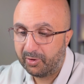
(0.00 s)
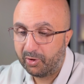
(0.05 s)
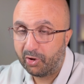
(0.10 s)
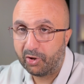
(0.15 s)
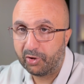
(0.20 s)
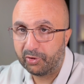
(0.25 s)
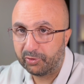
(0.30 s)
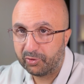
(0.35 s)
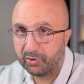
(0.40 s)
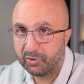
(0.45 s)

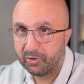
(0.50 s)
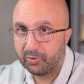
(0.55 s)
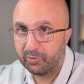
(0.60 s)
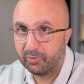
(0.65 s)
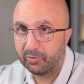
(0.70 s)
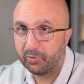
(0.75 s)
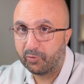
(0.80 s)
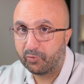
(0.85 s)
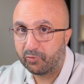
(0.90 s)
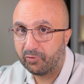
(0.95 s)

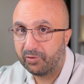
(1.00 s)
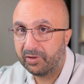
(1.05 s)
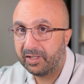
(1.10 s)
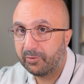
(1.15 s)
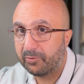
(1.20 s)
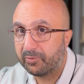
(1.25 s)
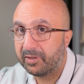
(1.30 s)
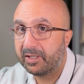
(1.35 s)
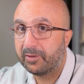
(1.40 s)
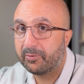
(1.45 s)
understood really,
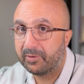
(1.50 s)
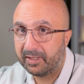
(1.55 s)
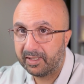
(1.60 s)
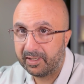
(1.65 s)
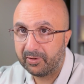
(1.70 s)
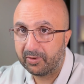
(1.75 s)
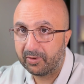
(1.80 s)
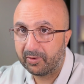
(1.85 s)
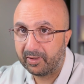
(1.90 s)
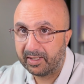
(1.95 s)
really,
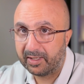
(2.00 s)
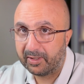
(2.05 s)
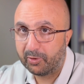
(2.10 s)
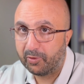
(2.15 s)
really early.